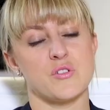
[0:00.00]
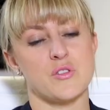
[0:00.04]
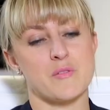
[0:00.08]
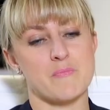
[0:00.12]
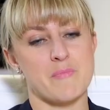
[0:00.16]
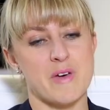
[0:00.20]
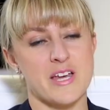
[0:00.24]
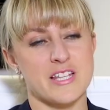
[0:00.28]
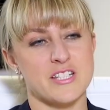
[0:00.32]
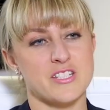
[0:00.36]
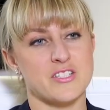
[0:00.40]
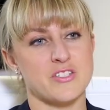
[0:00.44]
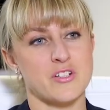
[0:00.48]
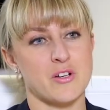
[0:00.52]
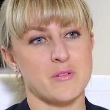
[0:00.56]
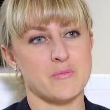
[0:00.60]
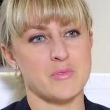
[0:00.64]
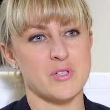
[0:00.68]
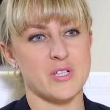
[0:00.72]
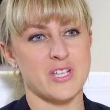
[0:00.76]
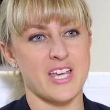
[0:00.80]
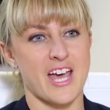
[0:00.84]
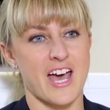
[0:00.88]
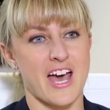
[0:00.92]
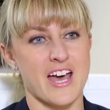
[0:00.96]
do the best
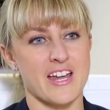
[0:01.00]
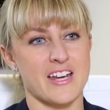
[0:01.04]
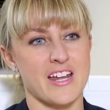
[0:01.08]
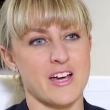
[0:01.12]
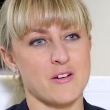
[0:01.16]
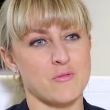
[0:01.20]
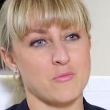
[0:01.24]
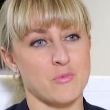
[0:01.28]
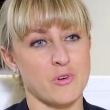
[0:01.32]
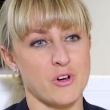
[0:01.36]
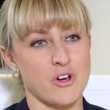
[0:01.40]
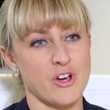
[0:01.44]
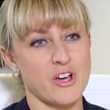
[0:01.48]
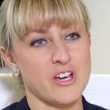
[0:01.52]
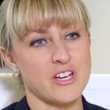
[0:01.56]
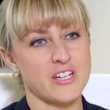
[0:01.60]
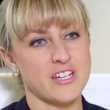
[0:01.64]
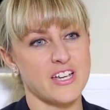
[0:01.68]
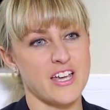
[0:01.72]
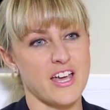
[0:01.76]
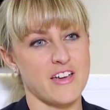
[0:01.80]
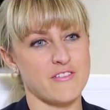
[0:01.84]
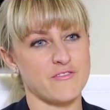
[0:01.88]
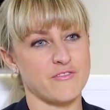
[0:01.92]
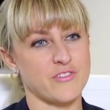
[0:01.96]
job you can at
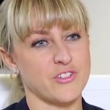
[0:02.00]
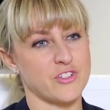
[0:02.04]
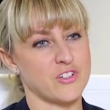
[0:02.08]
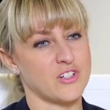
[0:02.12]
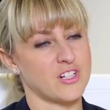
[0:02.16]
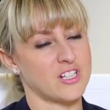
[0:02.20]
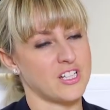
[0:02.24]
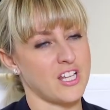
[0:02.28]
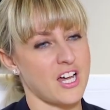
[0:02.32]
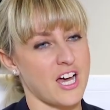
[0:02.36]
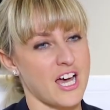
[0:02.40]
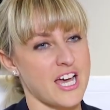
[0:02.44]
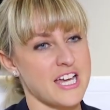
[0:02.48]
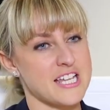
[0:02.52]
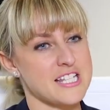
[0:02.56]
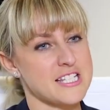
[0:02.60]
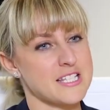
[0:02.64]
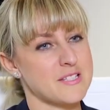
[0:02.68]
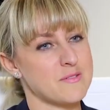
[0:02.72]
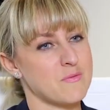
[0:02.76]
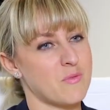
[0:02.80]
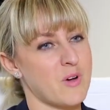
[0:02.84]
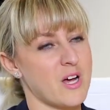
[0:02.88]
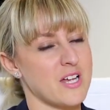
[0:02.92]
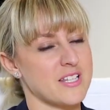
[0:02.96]
work and for your
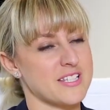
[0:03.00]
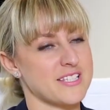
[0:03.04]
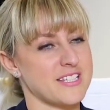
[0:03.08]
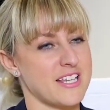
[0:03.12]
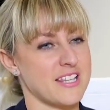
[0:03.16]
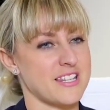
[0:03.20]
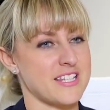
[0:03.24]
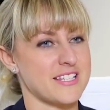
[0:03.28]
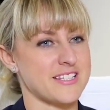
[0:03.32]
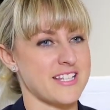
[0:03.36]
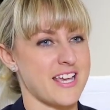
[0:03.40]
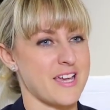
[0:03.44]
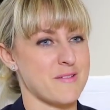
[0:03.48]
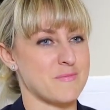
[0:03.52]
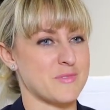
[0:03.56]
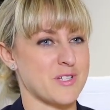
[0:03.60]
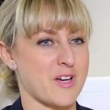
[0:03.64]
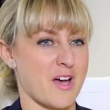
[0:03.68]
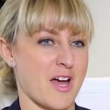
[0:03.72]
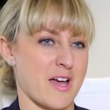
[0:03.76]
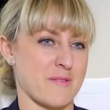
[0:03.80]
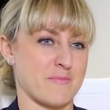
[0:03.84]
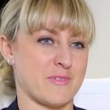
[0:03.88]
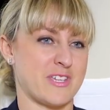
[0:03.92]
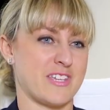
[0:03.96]
clients, whilst at the same
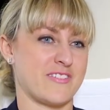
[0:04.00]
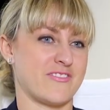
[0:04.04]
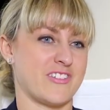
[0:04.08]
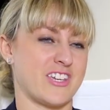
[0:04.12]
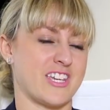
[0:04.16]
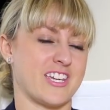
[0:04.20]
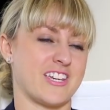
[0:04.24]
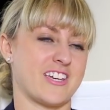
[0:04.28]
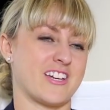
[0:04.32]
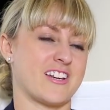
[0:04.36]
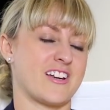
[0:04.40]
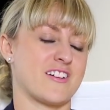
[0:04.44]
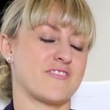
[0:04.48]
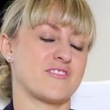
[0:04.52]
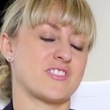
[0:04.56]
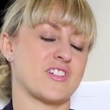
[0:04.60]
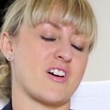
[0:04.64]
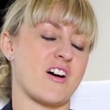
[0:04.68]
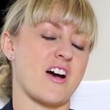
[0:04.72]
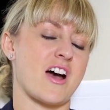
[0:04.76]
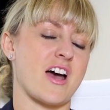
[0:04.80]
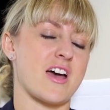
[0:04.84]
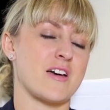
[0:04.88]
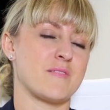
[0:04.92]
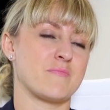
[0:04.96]
time giving enough
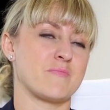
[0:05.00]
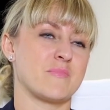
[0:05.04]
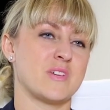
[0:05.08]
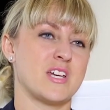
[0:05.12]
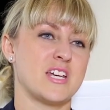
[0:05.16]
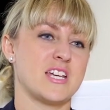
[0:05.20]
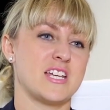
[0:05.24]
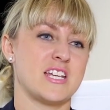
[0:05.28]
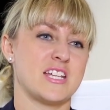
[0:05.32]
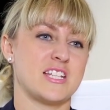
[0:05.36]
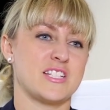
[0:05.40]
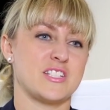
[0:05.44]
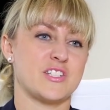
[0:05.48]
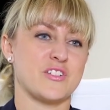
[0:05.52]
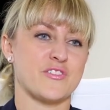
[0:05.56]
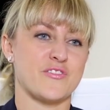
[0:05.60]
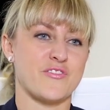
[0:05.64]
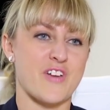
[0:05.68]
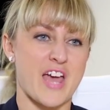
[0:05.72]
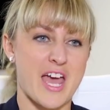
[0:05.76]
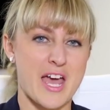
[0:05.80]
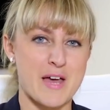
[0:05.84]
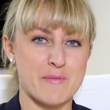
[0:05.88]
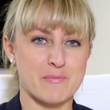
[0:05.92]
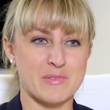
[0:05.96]
time to your
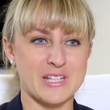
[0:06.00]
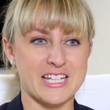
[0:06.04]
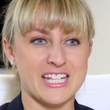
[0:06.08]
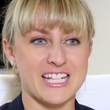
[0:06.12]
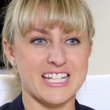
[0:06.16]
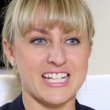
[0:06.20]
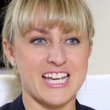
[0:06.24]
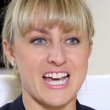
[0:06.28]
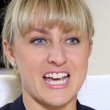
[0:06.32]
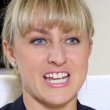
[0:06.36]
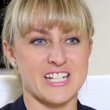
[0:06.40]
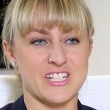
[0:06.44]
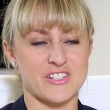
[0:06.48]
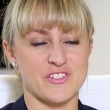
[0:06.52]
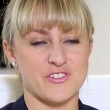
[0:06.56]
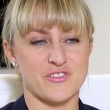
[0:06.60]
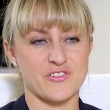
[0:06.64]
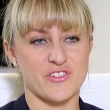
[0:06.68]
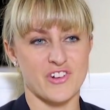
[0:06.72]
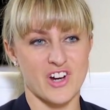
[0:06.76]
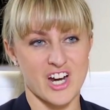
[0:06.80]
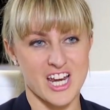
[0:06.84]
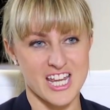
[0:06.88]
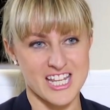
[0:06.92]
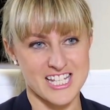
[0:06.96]
family and your
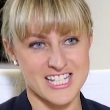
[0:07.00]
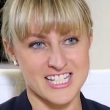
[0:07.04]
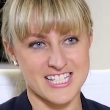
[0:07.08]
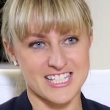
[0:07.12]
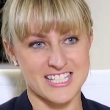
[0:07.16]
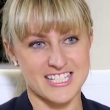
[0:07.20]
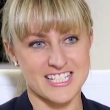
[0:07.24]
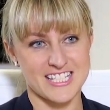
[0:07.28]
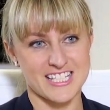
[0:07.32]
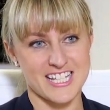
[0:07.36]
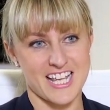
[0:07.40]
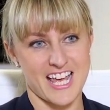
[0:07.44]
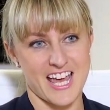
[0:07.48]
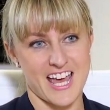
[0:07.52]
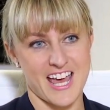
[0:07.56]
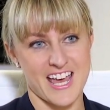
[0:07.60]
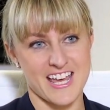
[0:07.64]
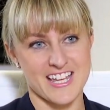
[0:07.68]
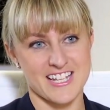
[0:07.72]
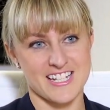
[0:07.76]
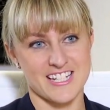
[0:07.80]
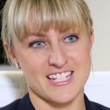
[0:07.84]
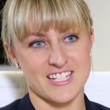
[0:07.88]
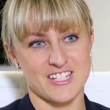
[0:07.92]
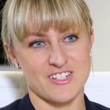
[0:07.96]
friends,
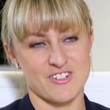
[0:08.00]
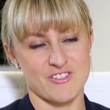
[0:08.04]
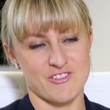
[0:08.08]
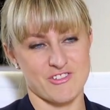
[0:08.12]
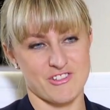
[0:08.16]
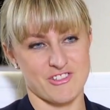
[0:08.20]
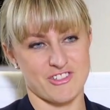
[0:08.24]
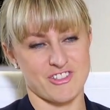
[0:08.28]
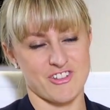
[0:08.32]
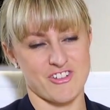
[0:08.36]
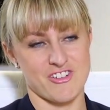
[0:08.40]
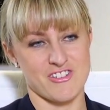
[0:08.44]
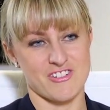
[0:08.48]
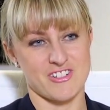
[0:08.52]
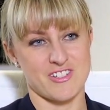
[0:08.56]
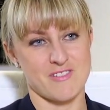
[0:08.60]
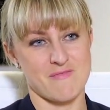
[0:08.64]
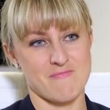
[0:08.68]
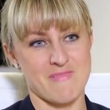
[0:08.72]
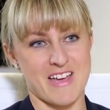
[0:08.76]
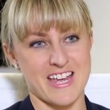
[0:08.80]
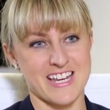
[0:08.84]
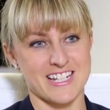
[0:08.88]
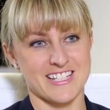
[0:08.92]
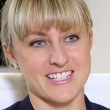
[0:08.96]
and also
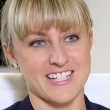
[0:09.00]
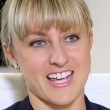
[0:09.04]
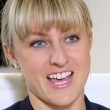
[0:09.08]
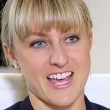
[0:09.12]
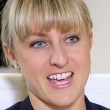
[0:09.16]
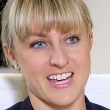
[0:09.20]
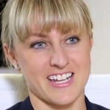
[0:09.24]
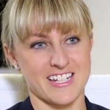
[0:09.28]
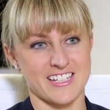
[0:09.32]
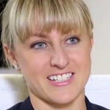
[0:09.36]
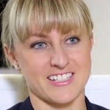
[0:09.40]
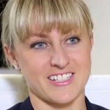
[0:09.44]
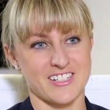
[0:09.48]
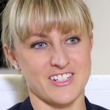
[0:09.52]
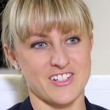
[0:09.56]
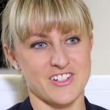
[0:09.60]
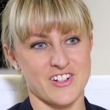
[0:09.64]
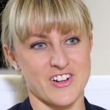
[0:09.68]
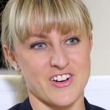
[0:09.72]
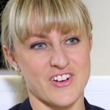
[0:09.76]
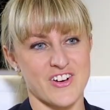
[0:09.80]
to maintain, you